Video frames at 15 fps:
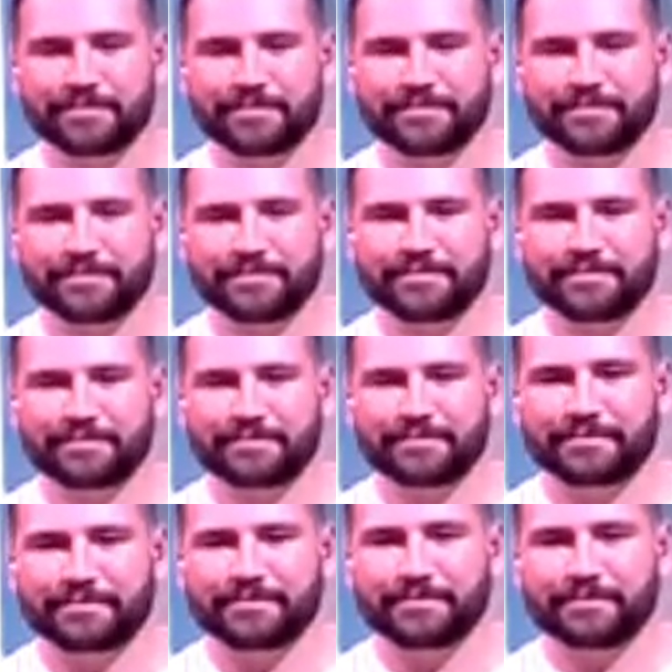
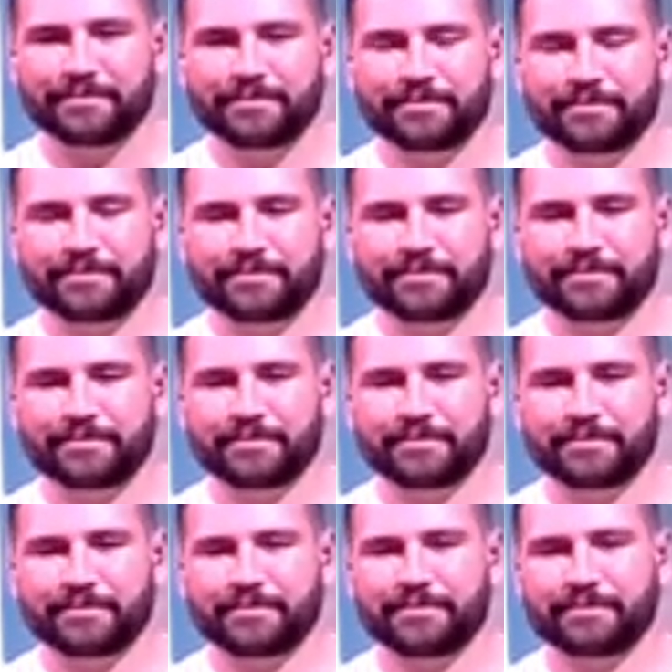
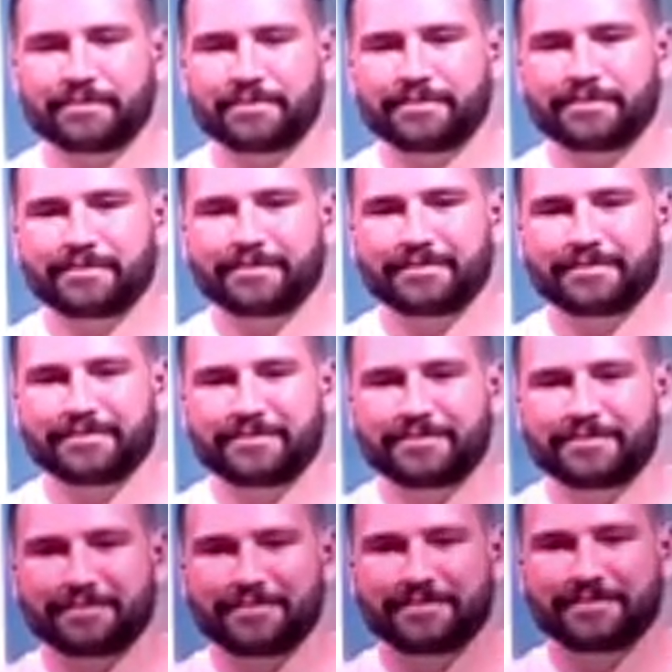
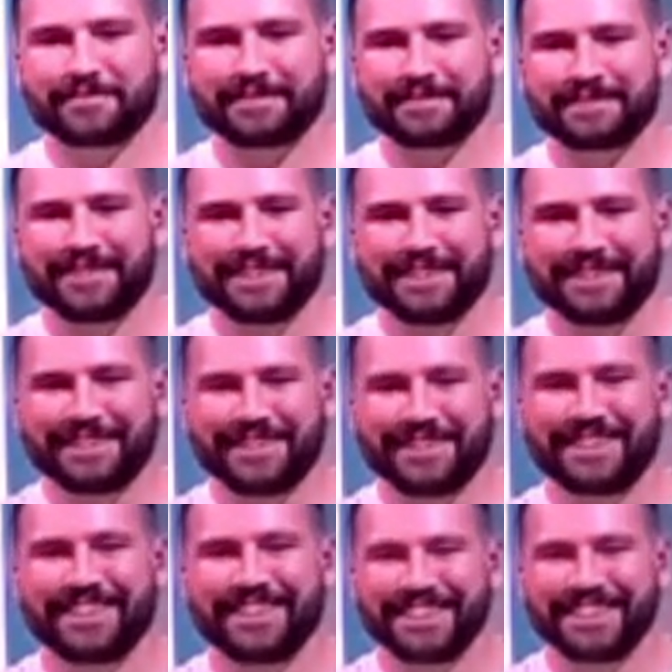
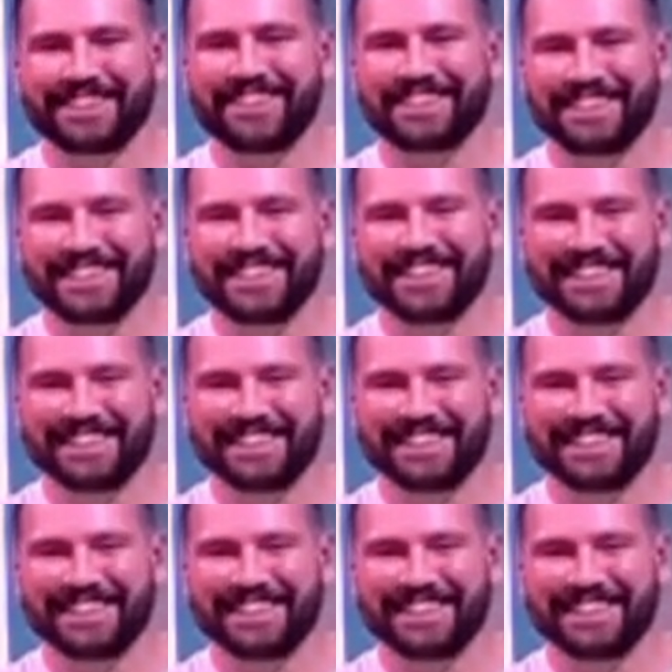This person isn't speaking.